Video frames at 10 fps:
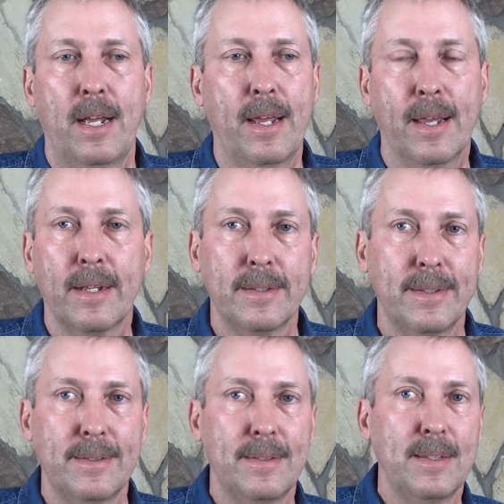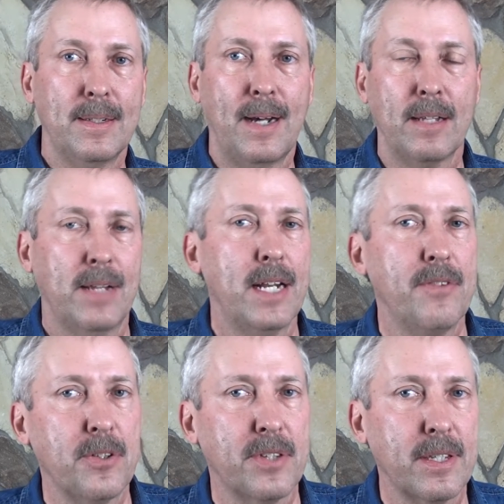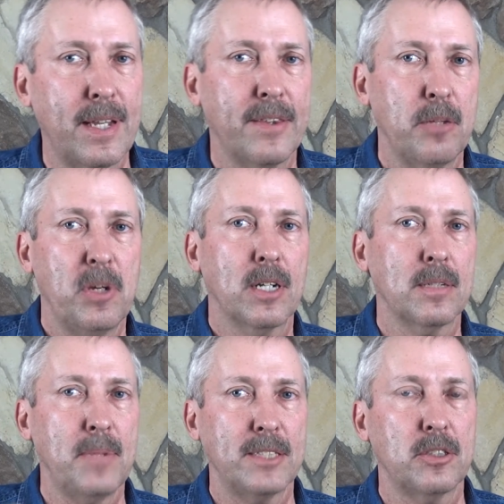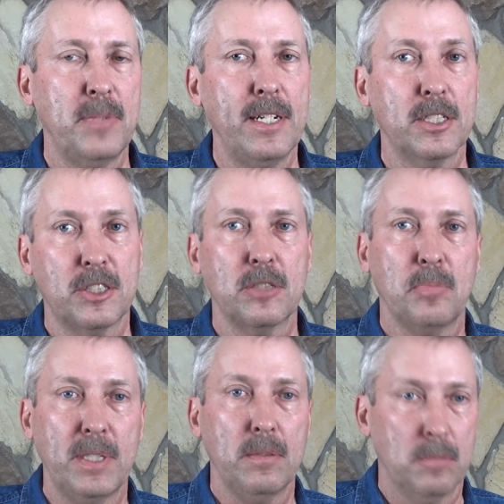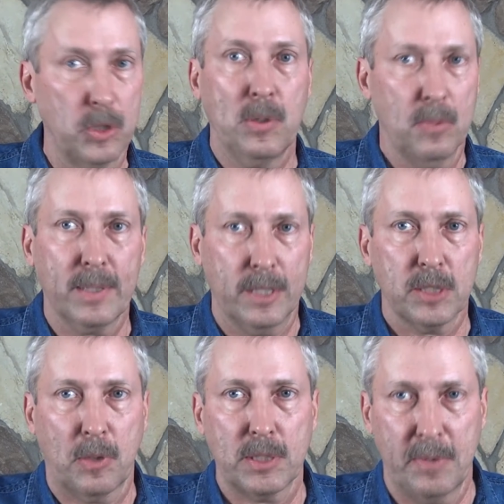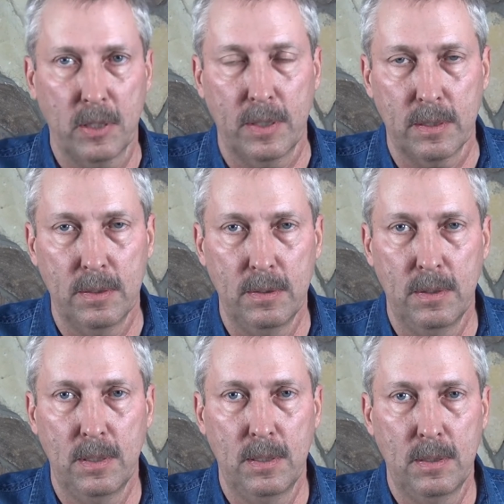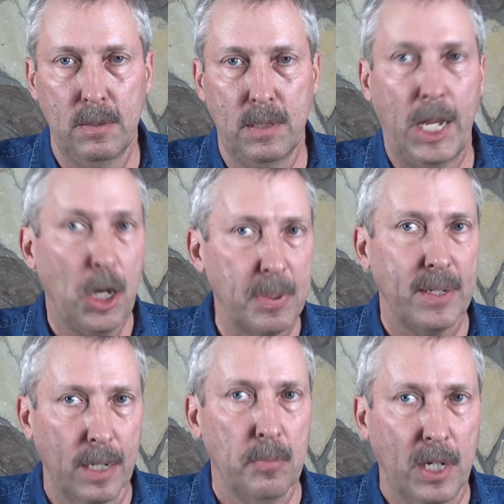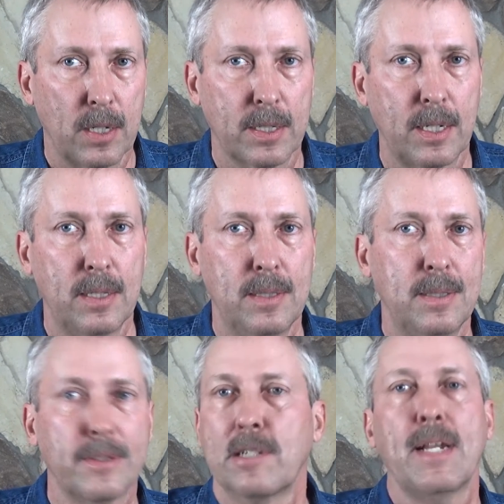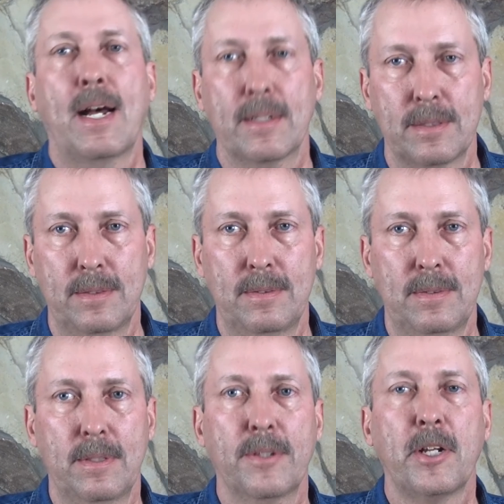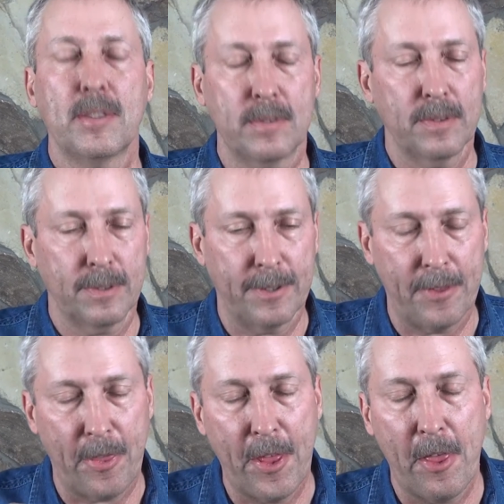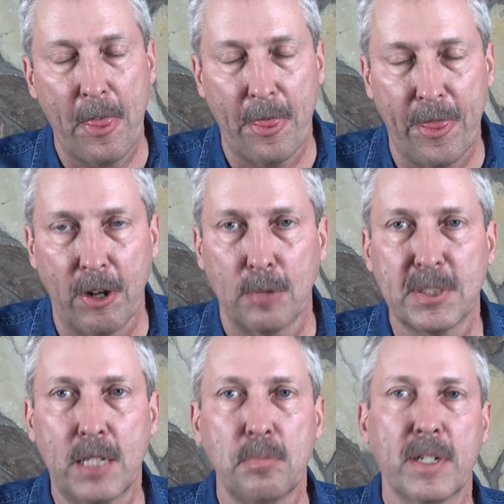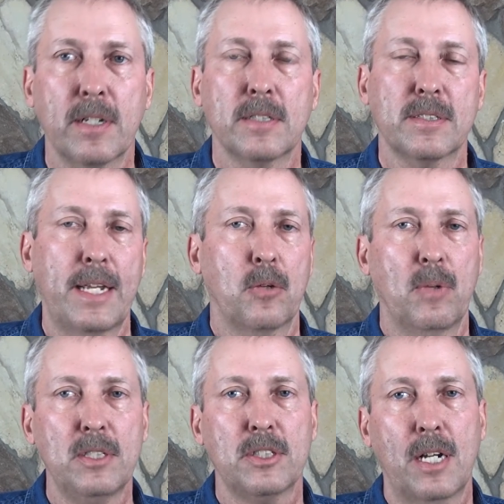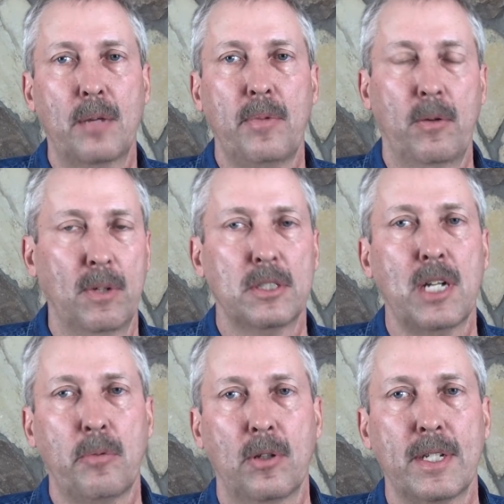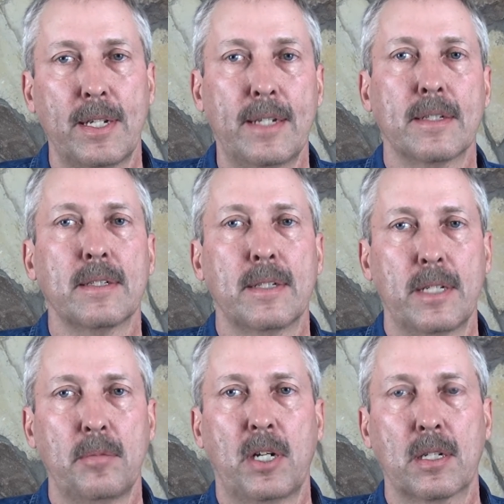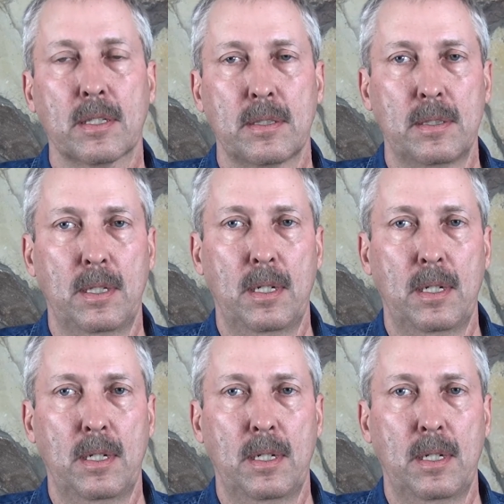And a lot of you think that the American mainstream media should be doing what they're supposed to be doing, helping America. They're not. They're upset because they had one job and one job only in the American